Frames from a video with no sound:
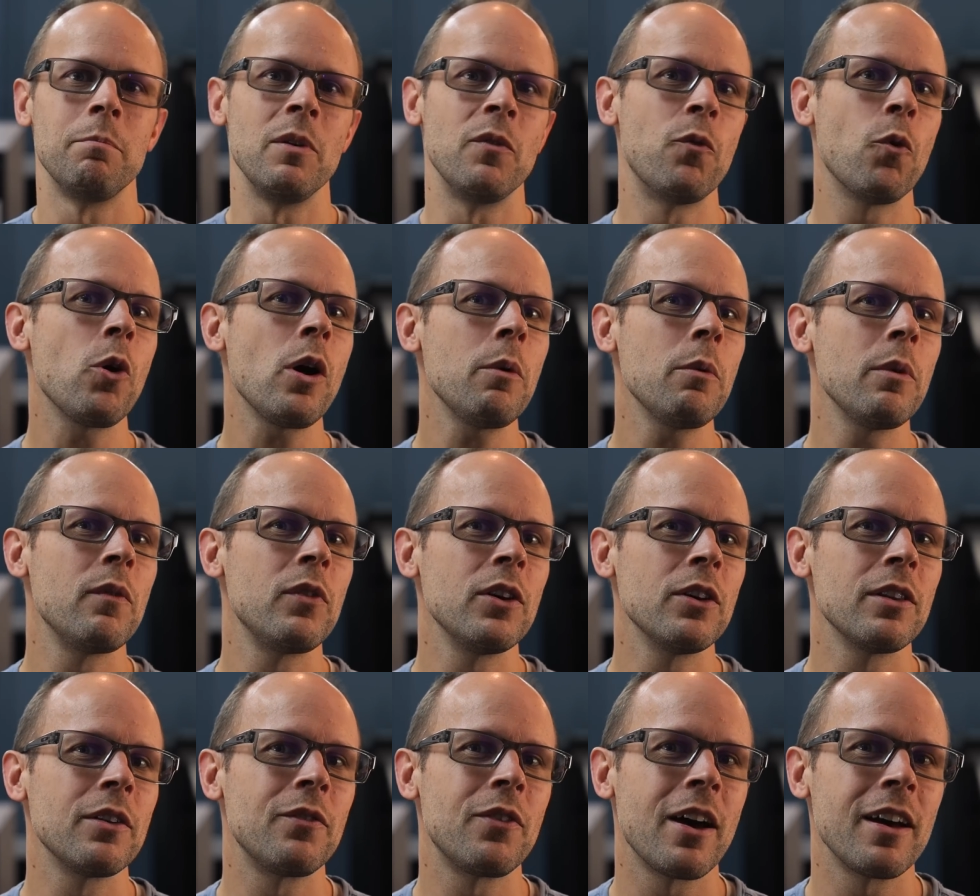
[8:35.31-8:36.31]
Before I
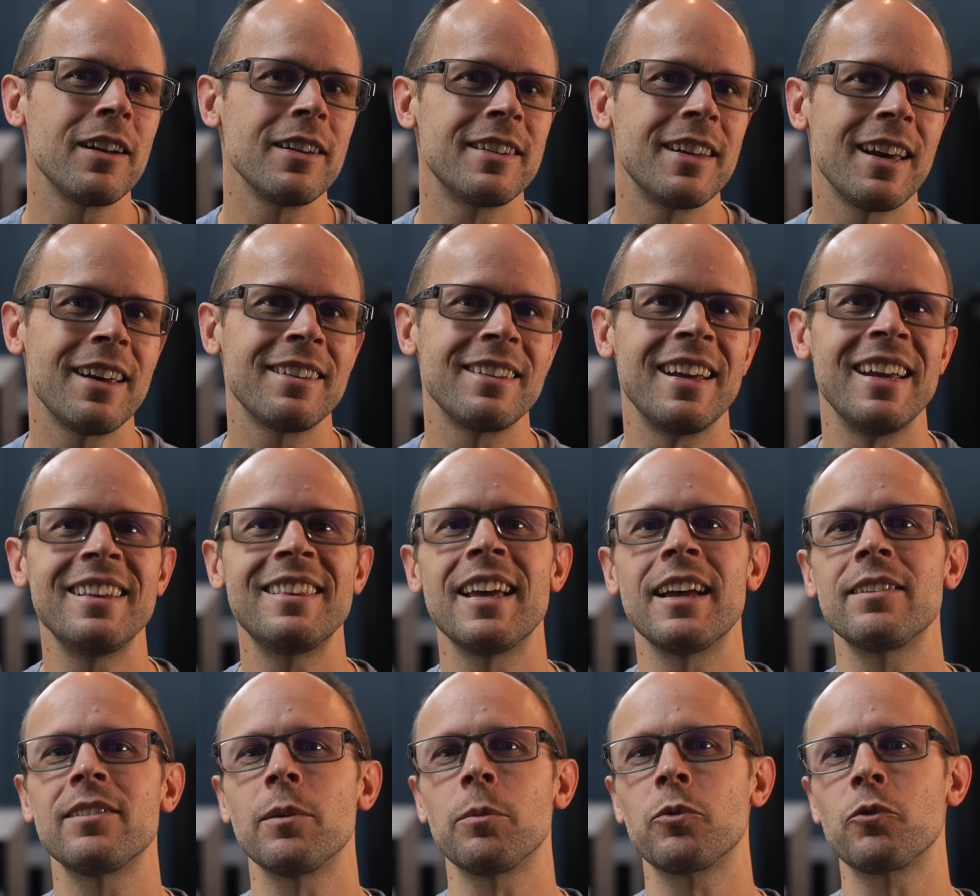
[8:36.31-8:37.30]
reveal the final test, hit
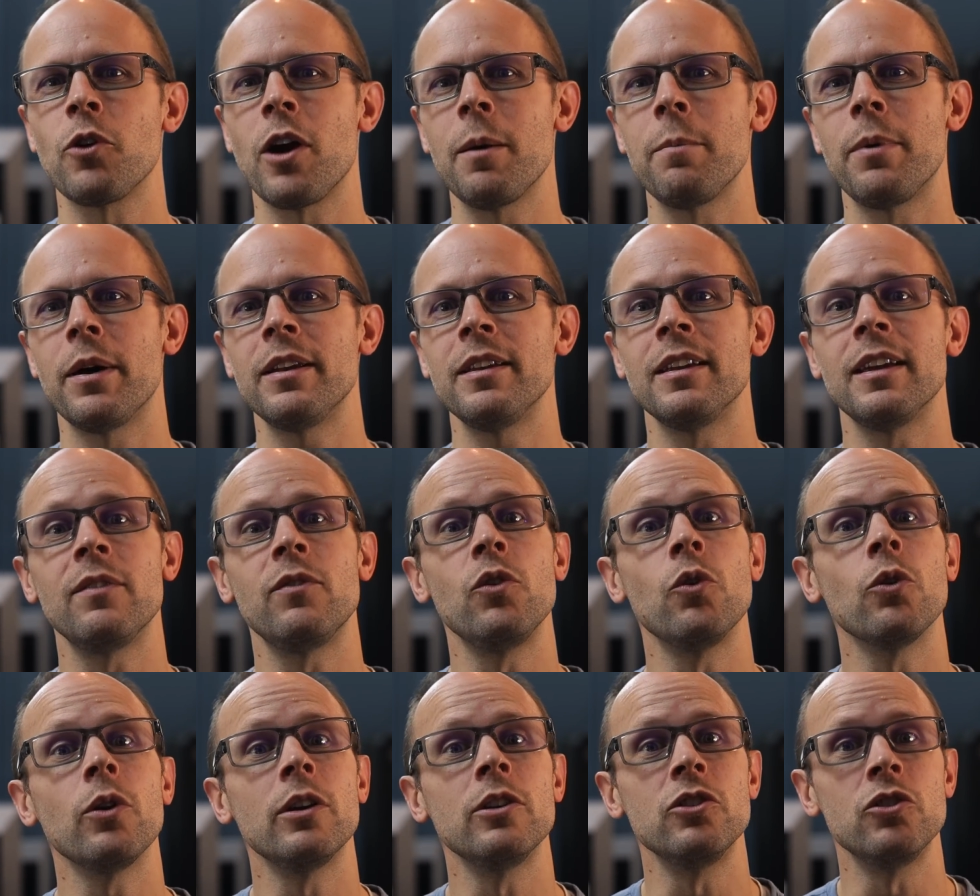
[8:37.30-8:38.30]
that subscribe button if
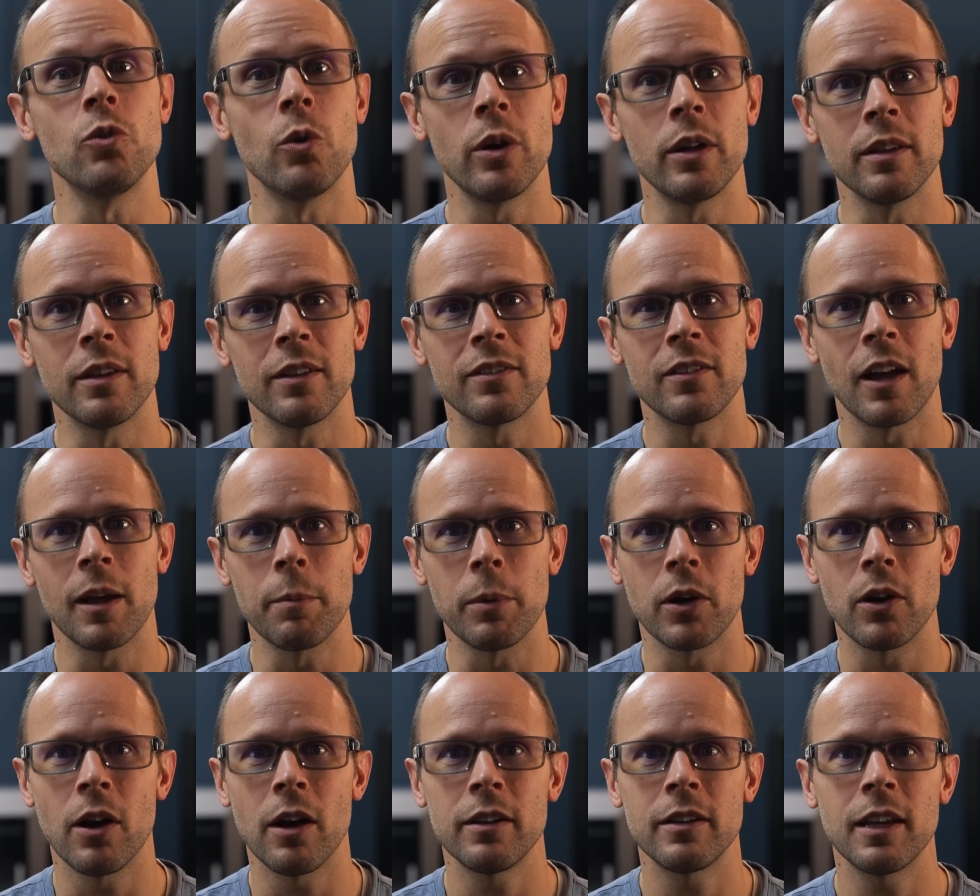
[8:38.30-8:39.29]
you're enjoying this type of
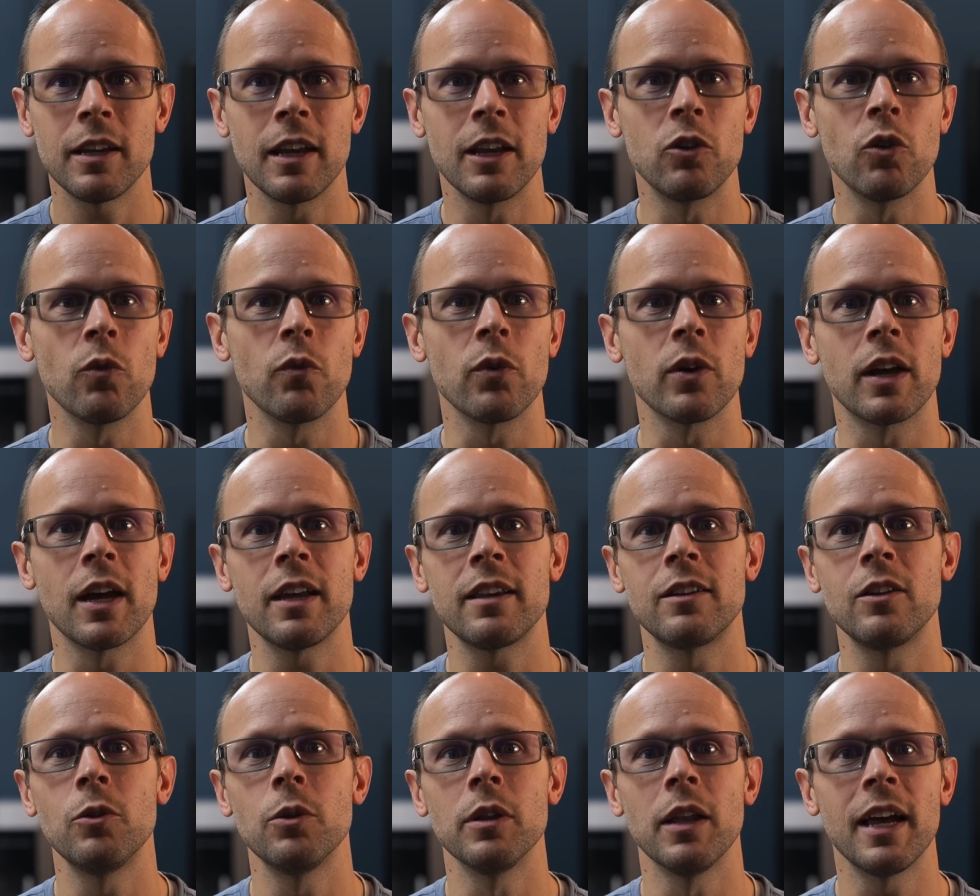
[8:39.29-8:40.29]
content, and don't forget
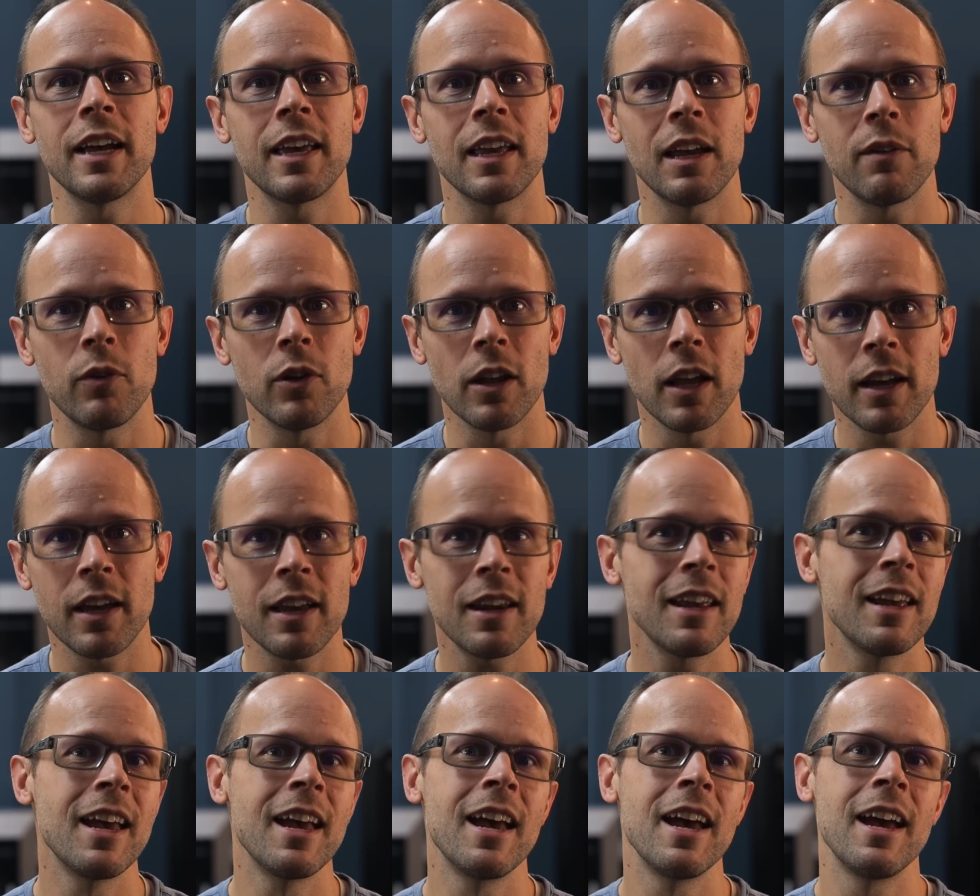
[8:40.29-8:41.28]
to like it if you like
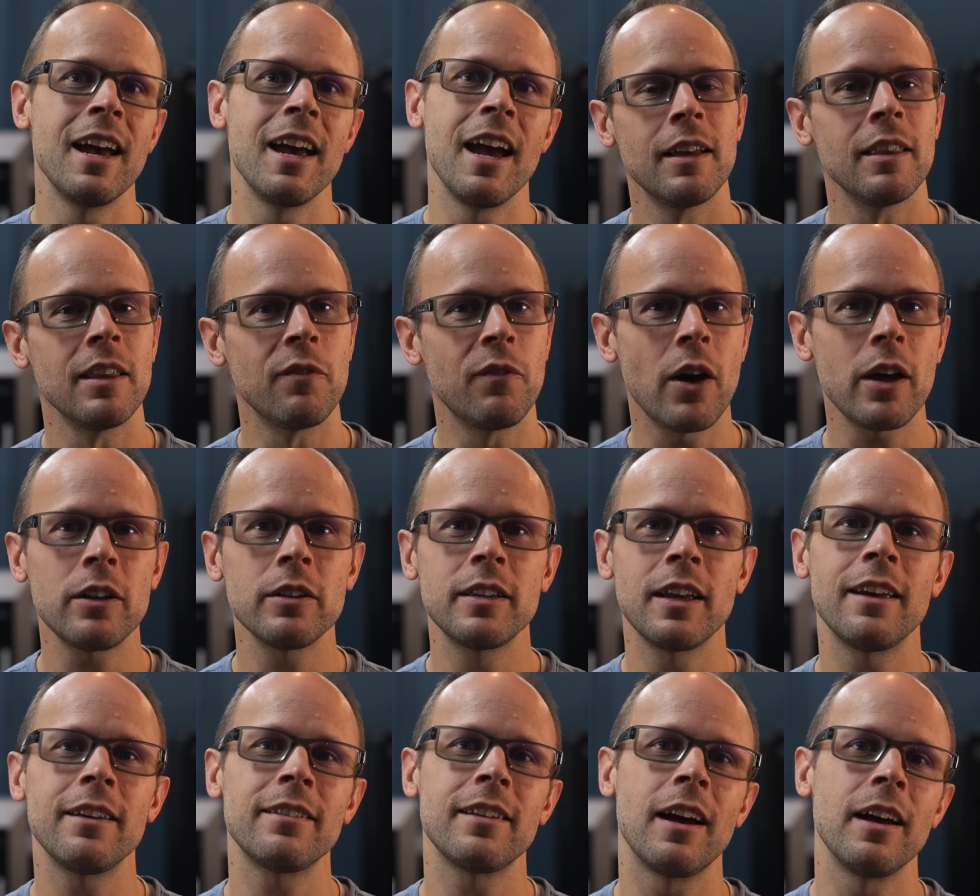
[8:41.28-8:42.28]
it. The final
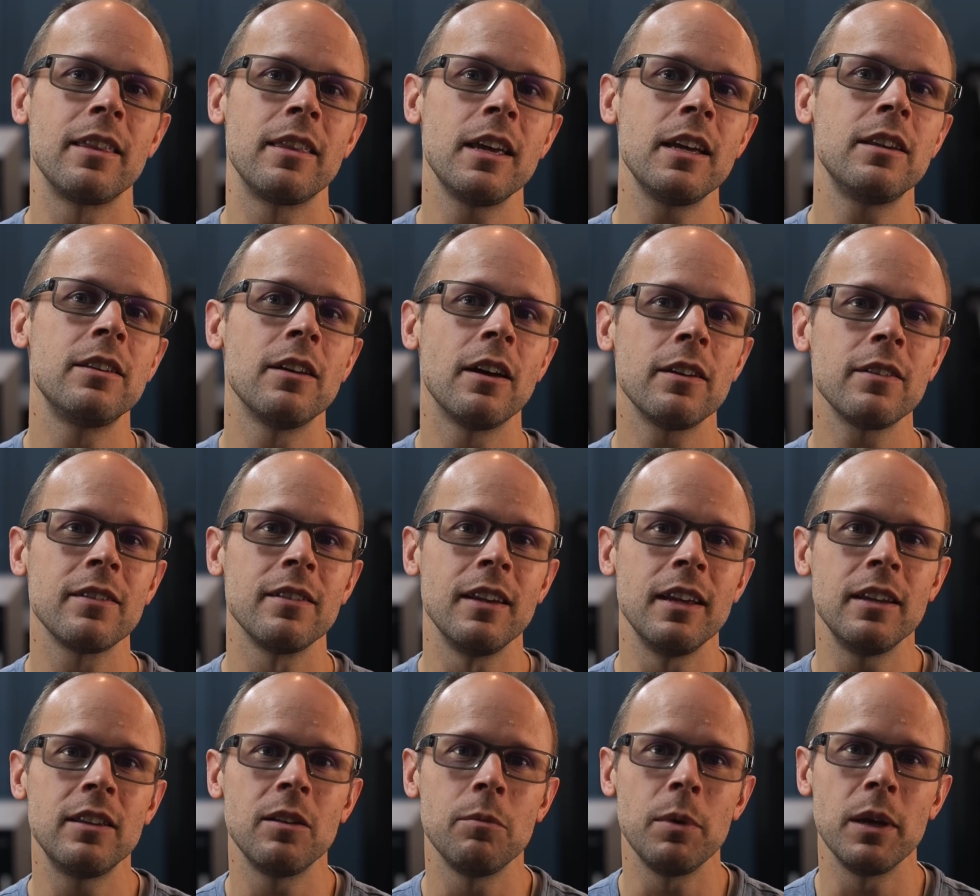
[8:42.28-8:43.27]
test, I think, does
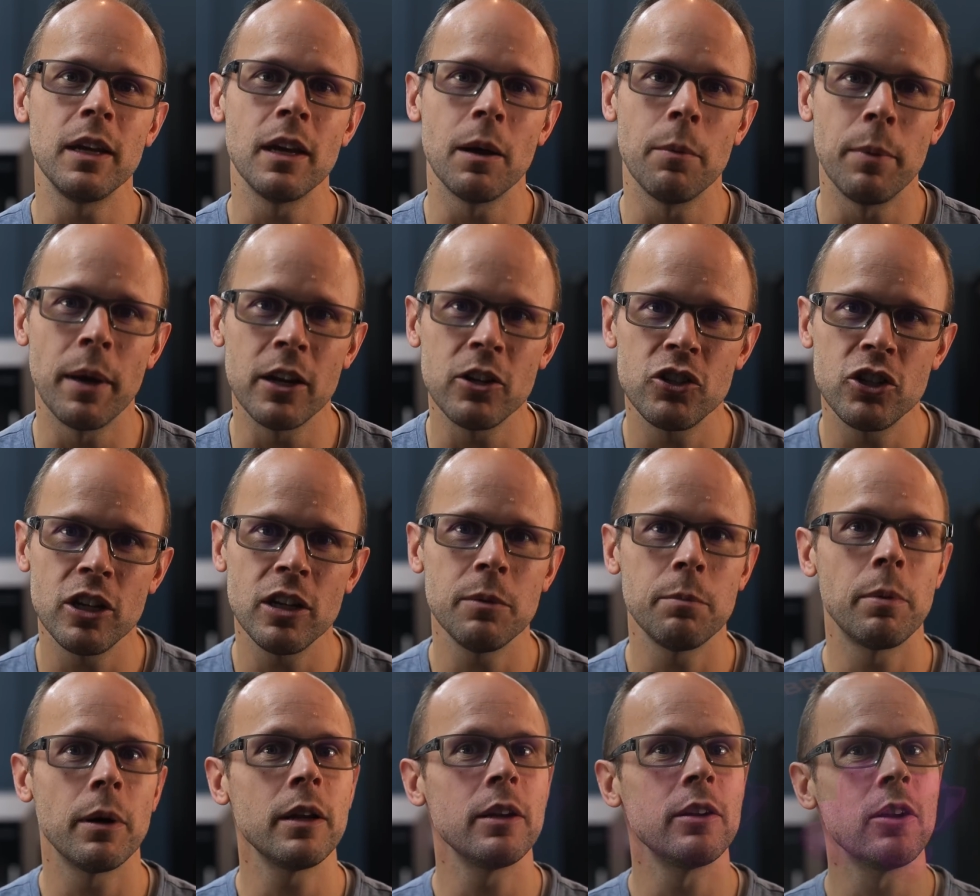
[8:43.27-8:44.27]
need to be a
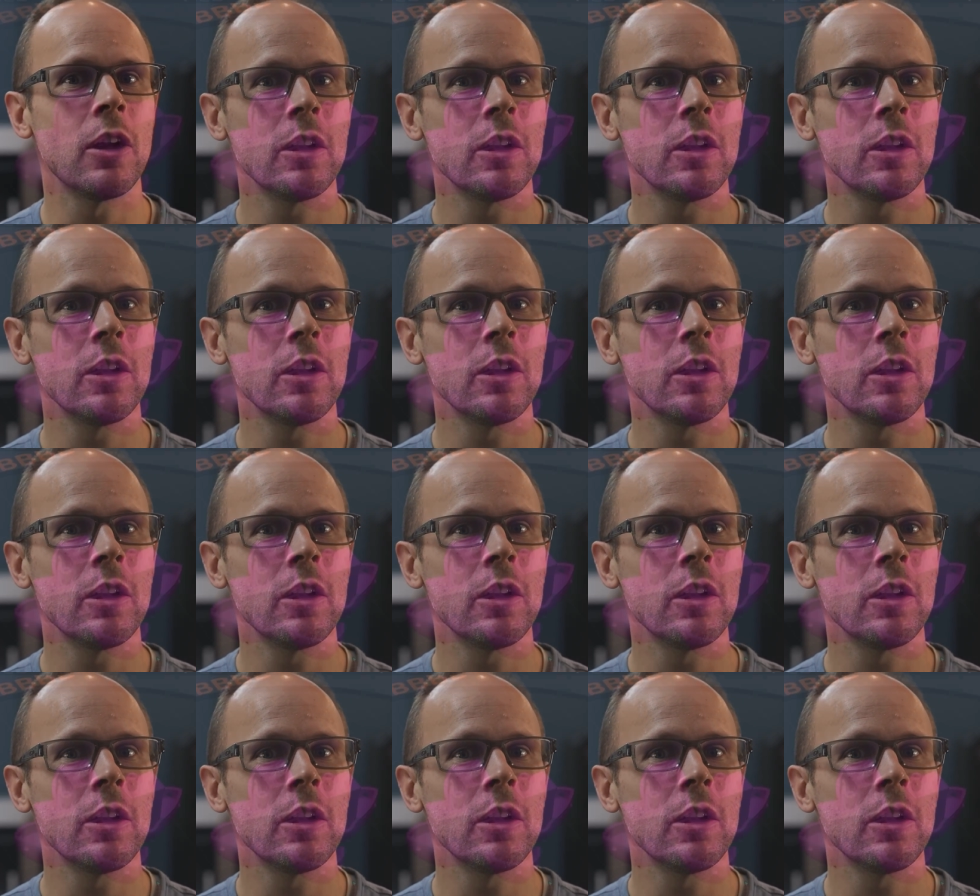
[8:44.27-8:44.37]
benchy, but